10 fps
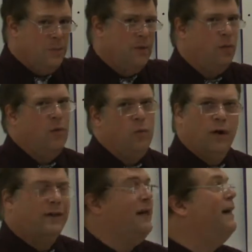but we'll
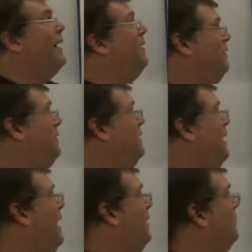work that out in
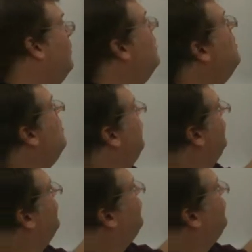class. The